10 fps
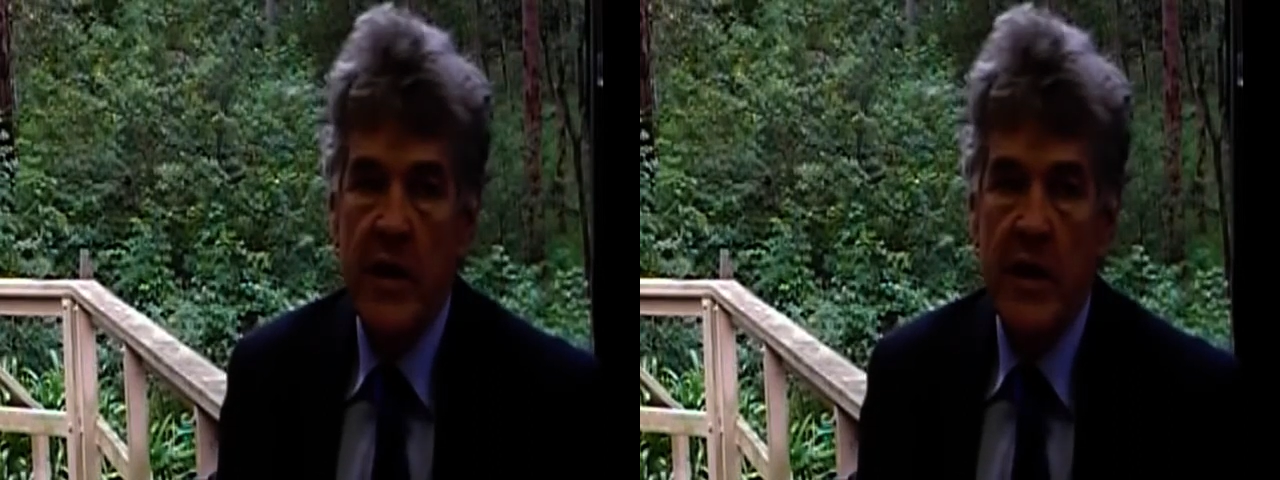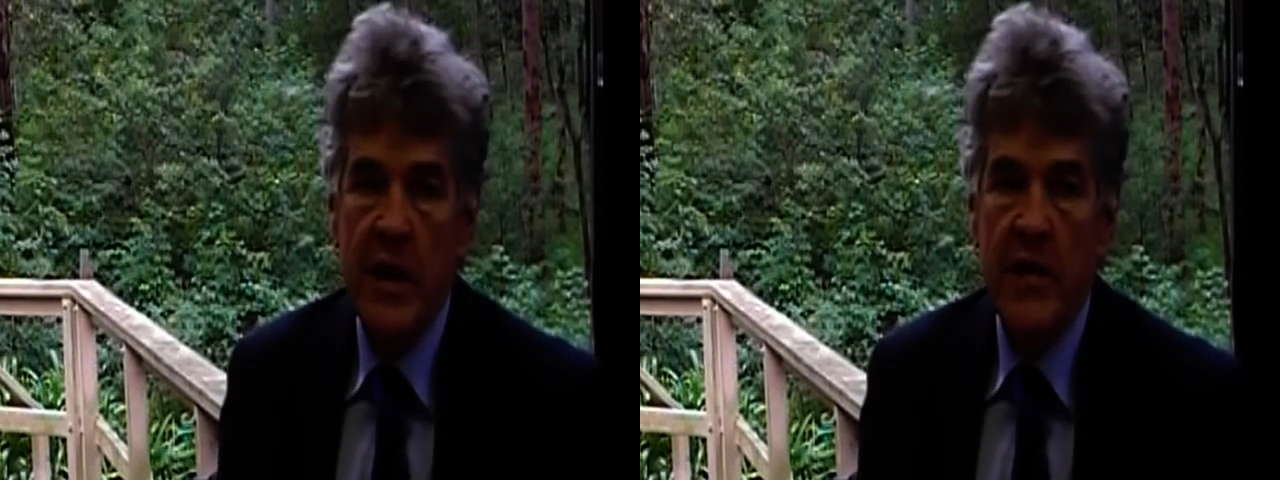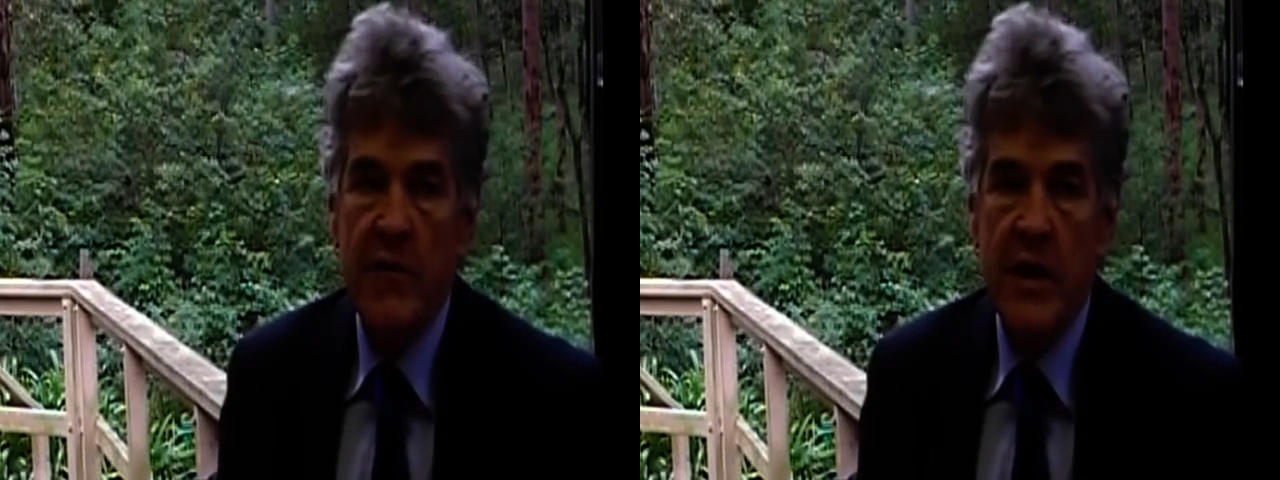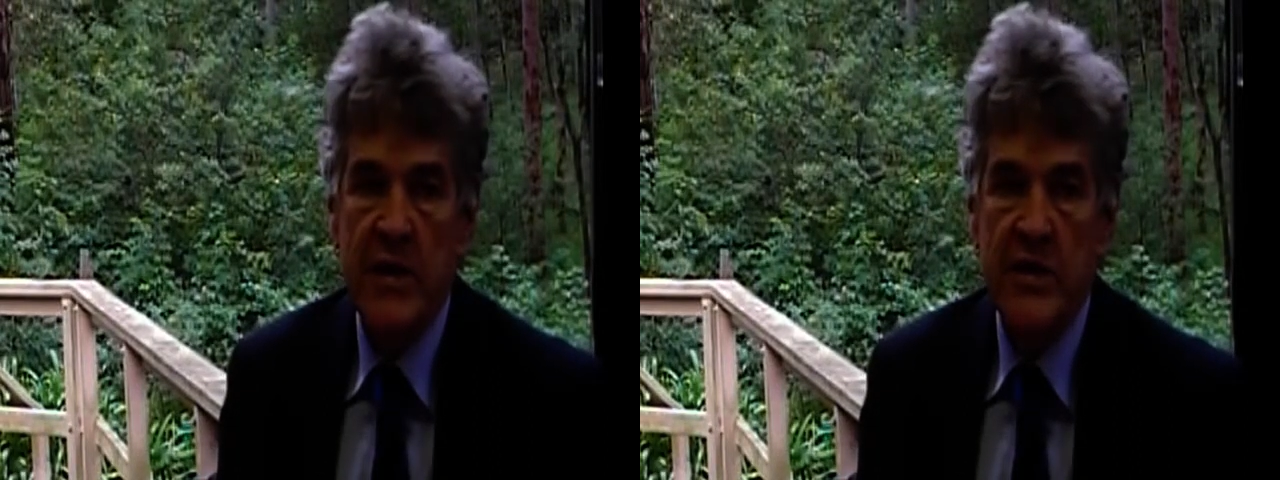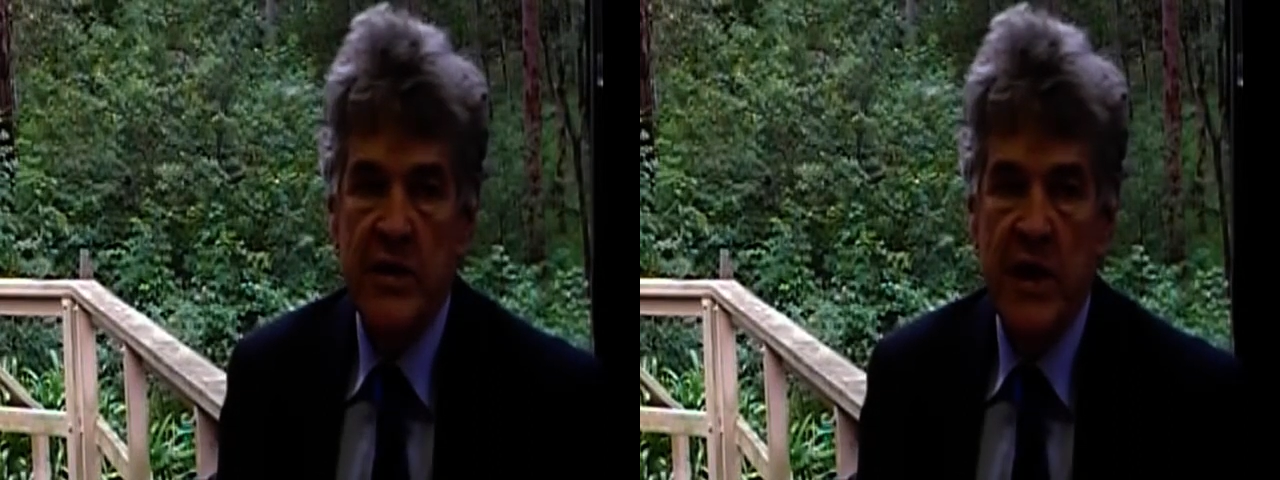get
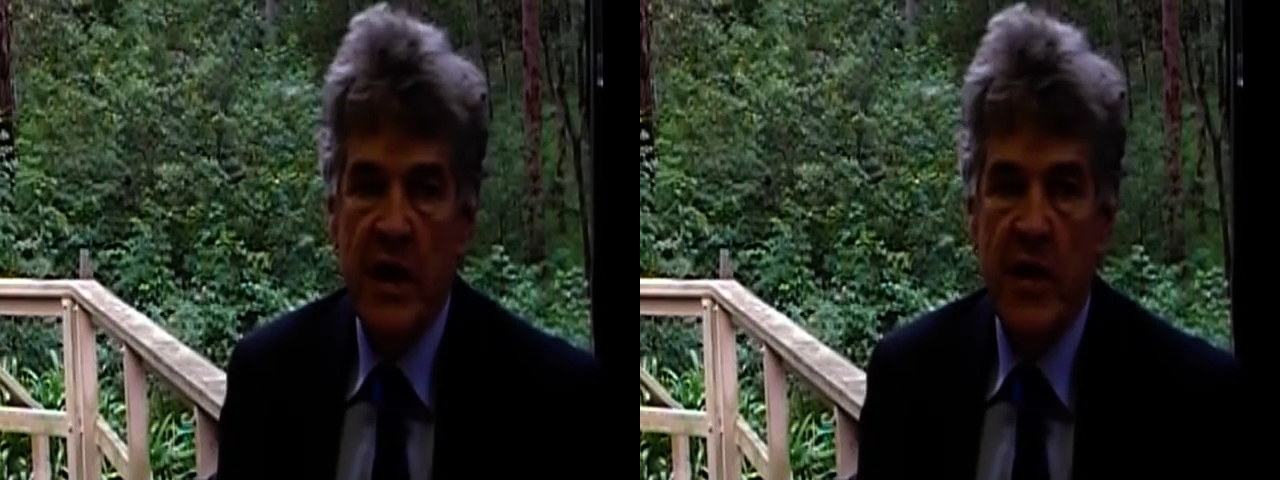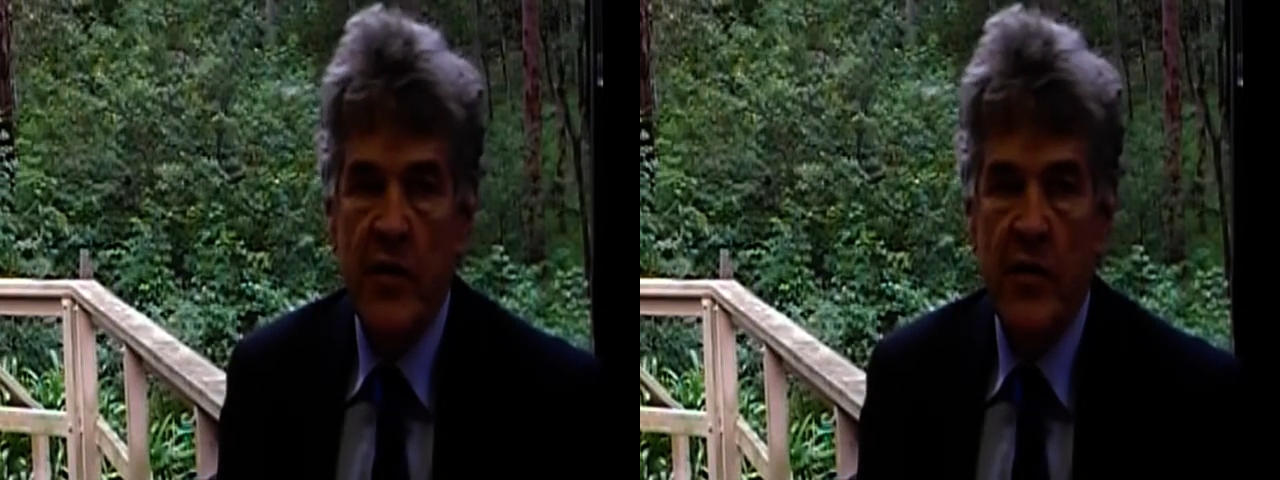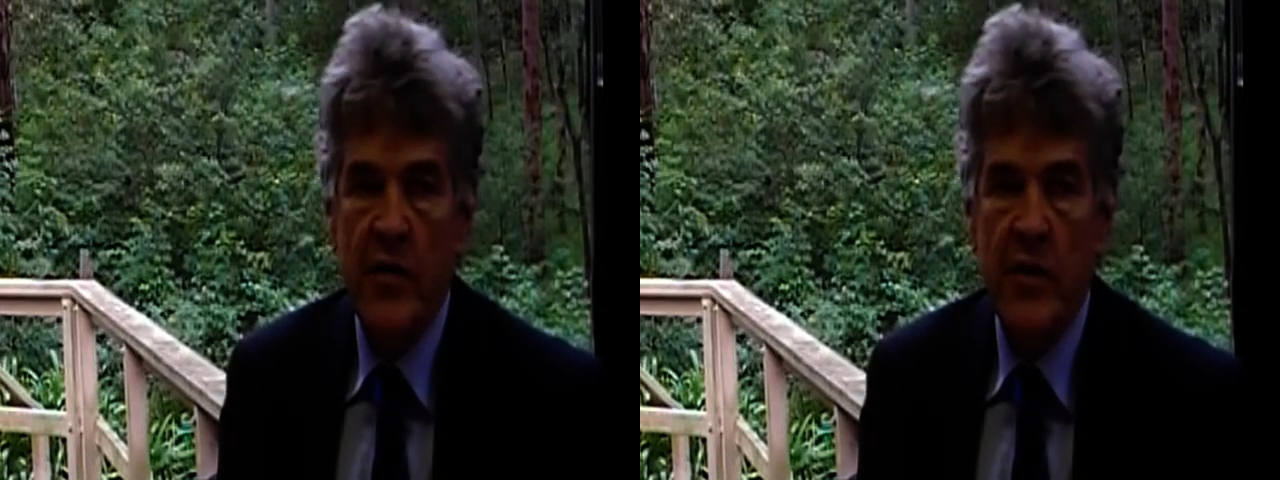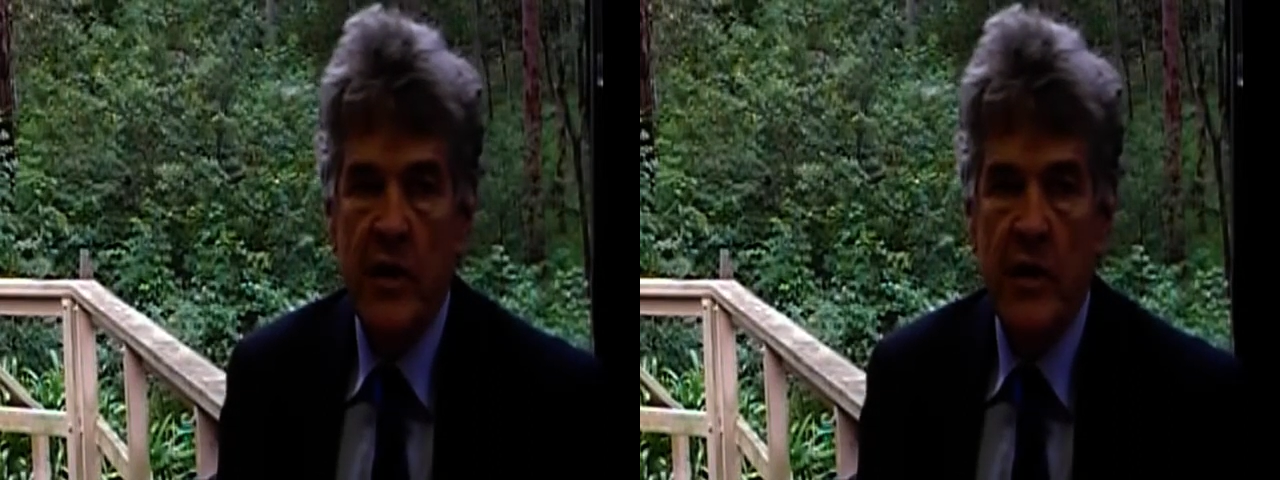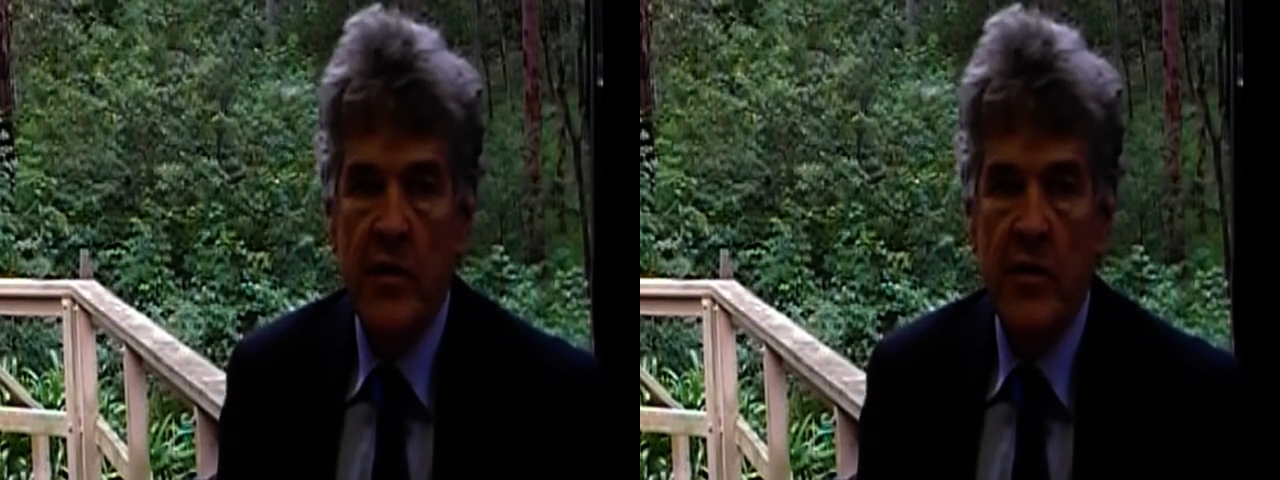inflation down, and
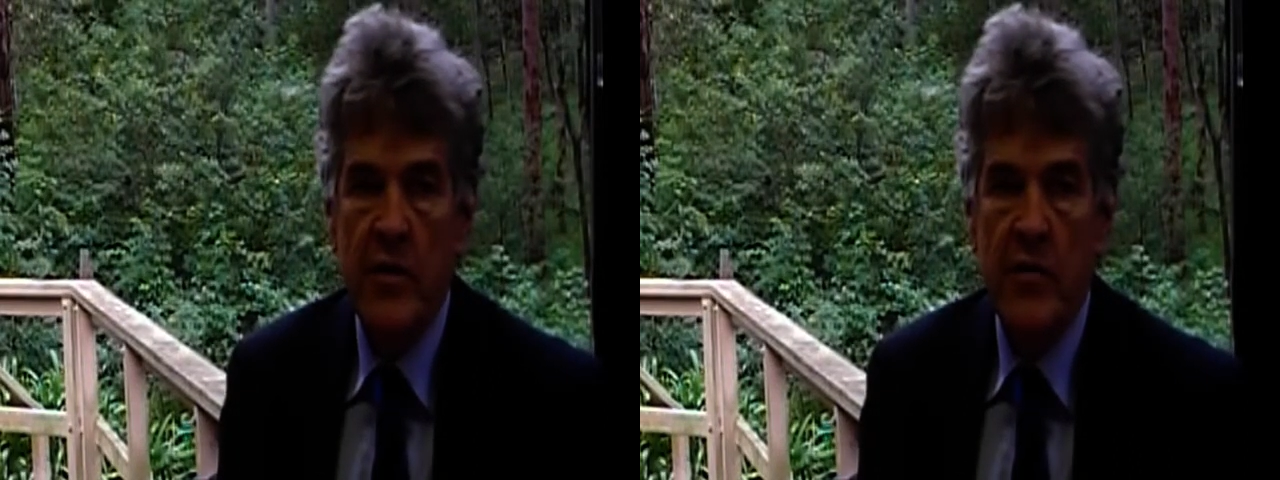the